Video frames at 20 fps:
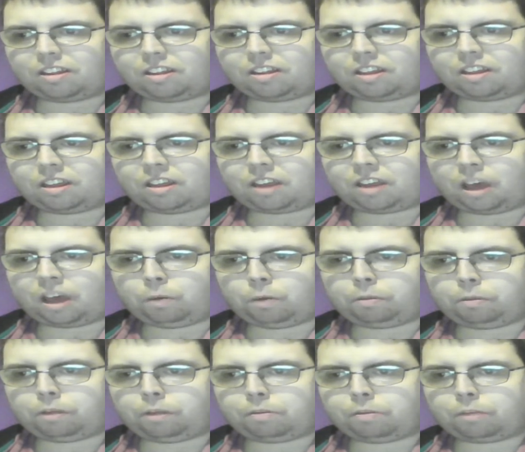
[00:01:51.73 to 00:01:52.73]
and
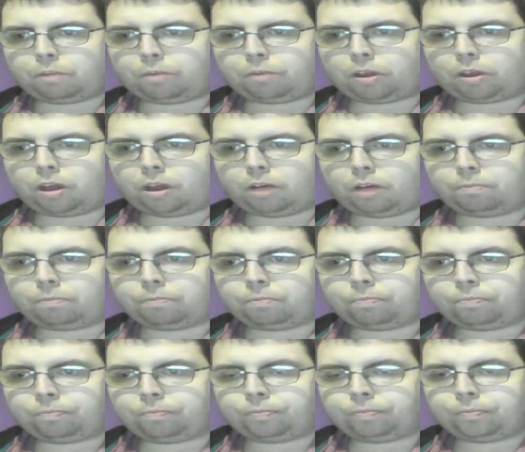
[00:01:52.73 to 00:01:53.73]
helps him to become
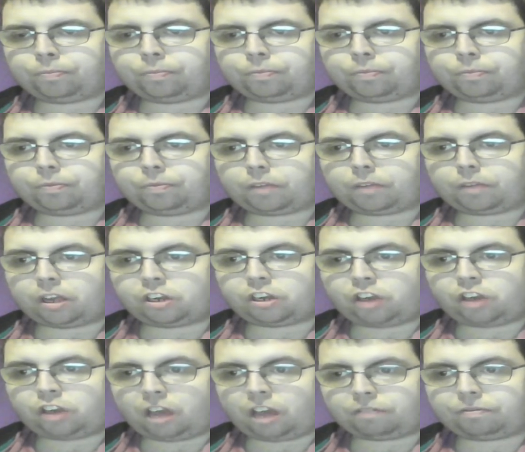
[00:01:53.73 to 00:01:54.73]
a
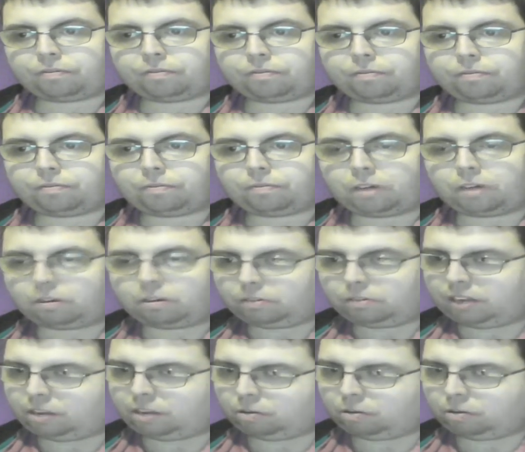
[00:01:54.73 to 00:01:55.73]
chef. Well,
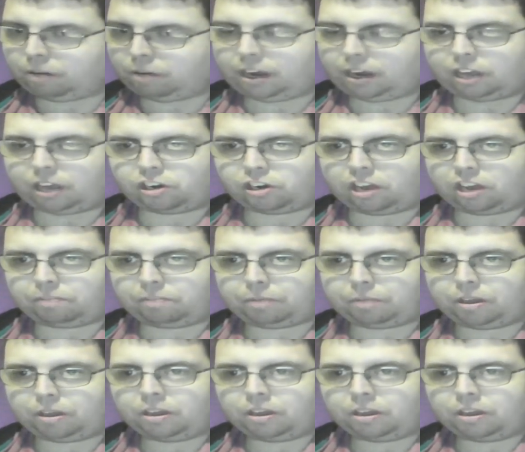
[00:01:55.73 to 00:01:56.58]
he's already a chef, but